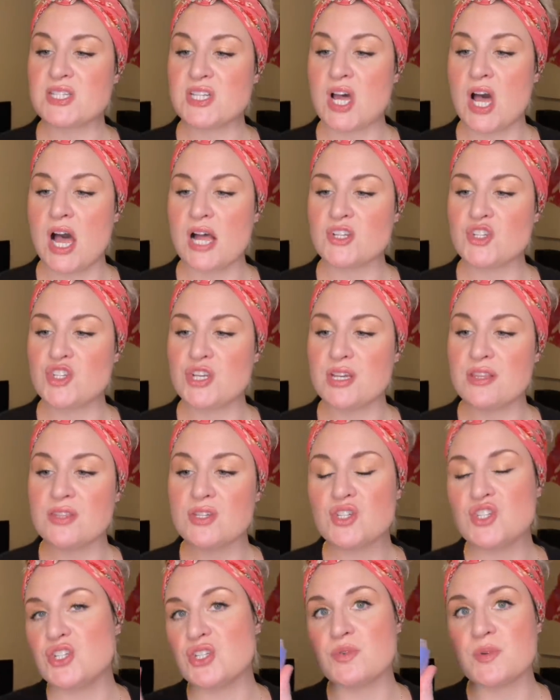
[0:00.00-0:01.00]
Tatcha
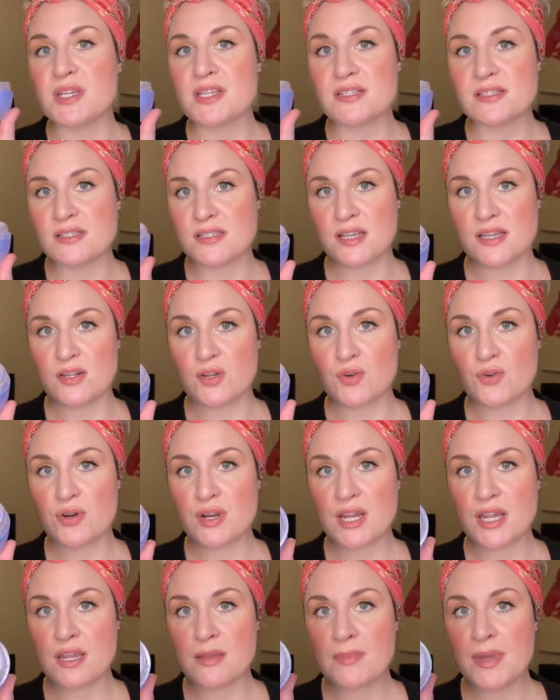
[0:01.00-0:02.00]
the Dewy Skin
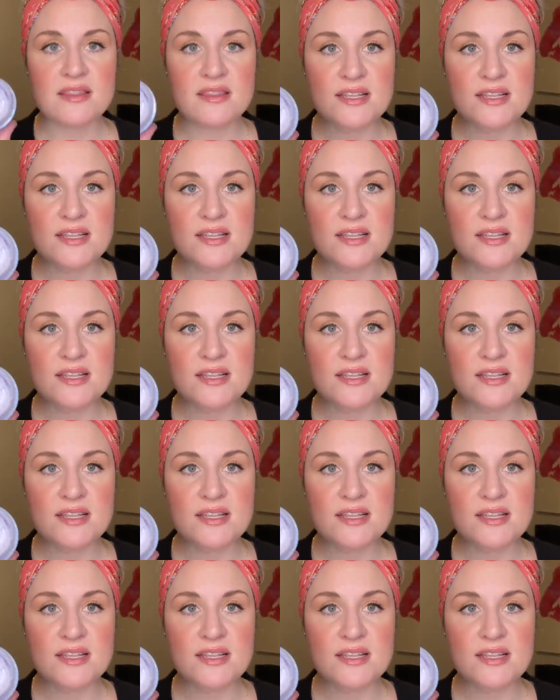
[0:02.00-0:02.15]
Cream,